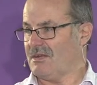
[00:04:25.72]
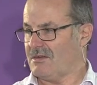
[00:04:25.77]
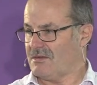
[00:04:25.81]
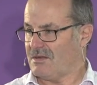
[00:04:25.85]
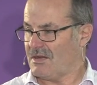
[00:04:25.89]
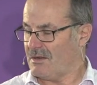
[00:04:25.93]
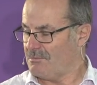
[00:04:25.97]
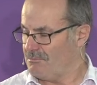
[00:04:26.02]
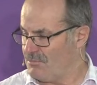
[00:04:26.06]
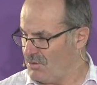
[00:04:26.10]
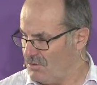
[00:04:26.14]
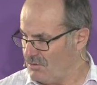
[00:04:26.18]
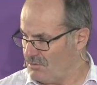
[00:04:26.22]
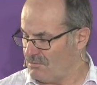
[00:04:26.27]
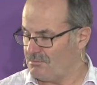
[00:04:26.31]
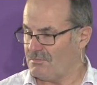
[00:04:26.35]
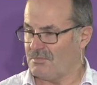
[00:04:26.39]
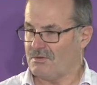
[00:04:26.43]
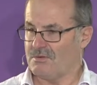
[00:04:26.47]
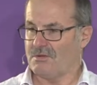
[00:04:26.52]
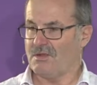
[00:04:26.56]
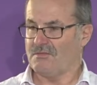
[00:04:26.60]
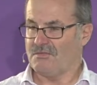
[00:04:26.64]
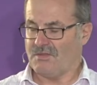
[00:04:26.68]

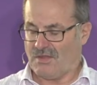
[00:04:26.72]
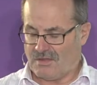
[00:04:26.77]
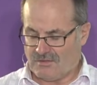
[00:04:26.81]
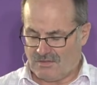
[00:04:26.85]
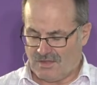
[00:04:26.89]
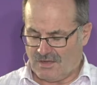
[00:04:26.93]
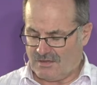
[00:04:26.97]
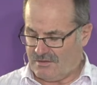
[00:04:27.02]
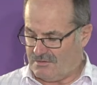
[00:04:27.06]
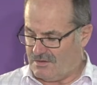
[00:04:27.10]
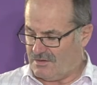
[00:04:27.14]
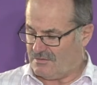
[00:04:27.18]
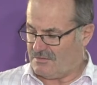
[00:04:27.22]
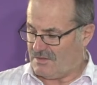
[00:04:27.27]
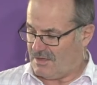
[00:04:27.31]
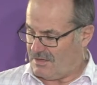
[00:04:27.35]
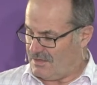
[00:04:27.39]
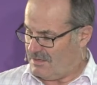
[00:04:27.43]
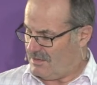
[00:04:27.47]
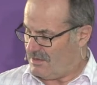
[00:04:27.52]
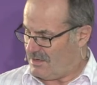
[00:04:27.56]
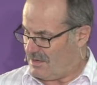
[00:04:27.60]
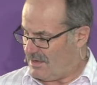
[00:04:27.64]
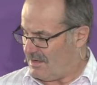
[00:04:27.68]

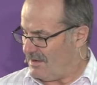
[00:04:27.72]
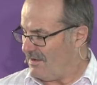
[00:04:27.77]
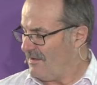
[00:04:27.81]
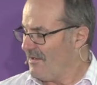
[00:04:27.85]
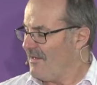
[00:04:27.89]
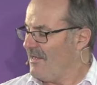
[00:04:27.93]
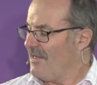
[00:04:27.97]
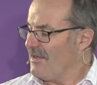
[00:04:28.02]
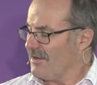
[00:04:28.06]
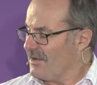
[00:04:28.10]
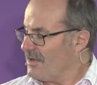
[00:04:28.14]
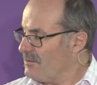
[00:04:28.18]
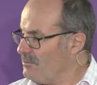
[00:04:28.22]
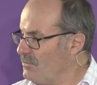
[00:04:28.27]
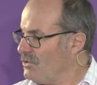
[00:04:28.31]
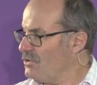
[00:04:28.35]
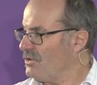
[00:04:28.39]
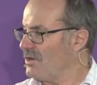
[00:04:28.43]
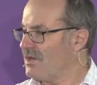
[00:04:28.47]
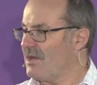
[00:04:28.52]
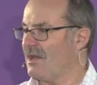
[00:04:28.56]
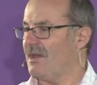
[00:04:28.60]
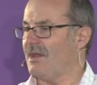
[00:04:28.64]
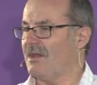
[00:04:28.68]

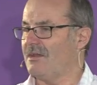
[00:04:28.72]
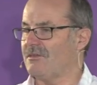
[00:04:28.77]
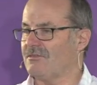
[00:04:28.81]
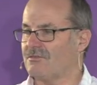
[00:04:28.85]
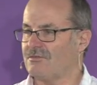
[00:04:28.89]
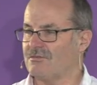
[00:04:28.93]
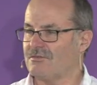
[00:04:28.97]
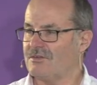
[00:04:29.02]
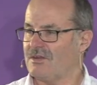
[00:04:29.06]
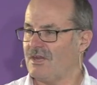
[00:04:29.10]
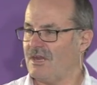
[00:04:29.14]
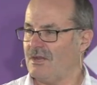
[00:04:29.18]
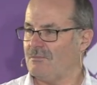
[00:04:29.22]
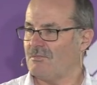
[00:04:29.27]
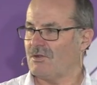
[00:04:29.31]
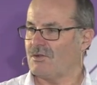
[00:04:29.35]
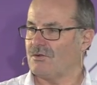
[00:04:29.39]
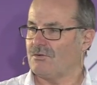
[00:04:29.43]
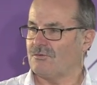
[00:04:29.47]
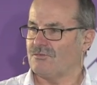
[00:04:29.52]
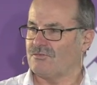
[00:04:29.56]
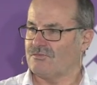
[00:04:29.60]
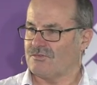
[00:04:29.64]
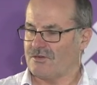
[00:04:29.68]
communicate through
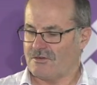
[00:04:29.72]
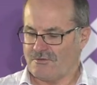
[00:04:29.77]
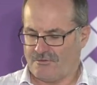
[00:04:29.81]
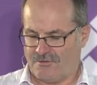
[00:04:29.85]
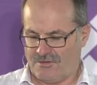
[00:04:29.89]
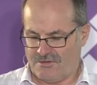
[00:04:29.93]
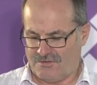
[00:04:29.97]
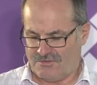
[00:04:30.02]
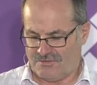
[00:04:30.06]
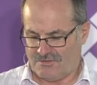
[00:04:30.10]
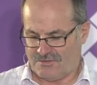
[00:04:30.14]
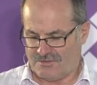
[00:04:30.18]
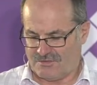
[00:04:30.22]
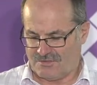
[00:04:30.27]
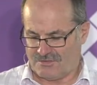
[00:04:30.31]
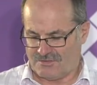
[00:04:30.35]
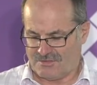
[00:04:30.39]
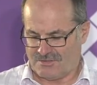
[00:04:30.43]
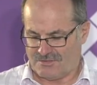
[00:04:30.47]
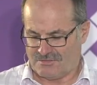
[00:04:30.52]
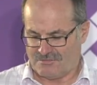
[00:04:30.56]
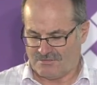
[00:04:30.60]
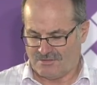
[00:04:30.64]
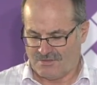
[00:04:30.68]
chemical
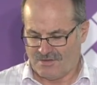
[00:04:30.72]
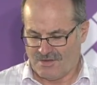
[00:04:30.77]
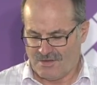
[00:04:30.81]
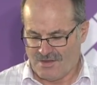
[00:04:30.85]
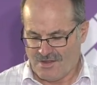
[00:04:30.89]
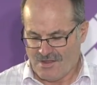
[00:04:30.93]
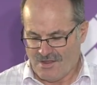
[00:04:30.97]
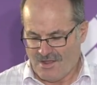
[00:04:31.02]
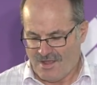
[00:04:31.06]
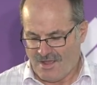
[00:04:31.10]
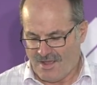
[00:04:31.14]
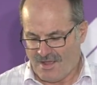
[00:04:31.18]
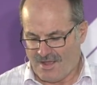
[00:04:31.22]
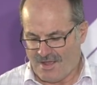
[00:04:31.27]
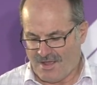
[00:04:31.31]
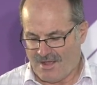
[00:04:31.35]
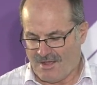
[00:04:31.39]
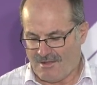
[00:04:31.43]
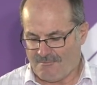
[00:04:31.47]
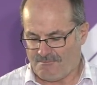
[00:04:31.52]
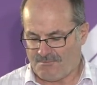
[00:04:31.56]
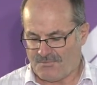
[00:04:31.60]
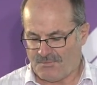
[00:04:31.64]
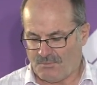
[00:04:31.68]
secretions.
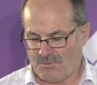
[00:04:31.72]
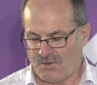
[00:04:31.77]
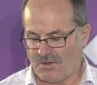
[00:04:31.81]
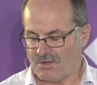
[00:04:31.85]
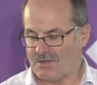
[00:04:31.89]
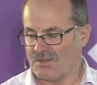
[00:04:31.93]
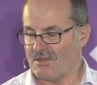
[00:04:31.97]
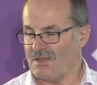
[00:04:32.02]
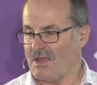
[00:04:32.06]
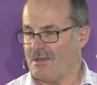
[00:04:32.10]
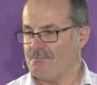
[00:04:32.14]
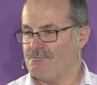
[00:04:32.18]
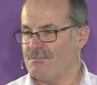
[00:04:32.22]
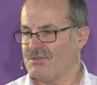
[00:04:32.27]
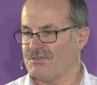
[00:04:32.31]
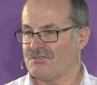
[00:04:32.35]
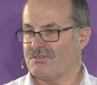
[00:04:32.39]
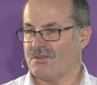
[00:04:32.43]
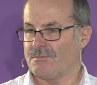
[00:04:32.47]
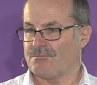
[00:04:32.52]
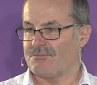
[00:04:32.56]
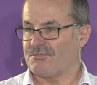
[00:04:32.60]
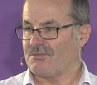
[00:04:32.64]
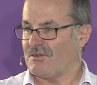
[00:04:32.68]
We've got a
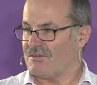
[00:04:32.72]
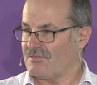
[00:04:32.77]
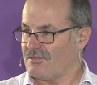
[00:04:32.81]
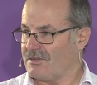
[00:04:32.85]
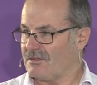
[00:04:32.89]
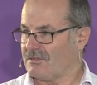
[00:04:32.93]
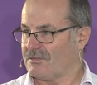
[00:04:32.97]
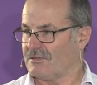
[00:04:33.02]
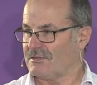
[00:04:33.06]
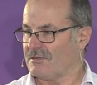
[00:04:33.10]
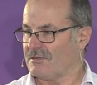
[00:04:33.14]
mesipteris, a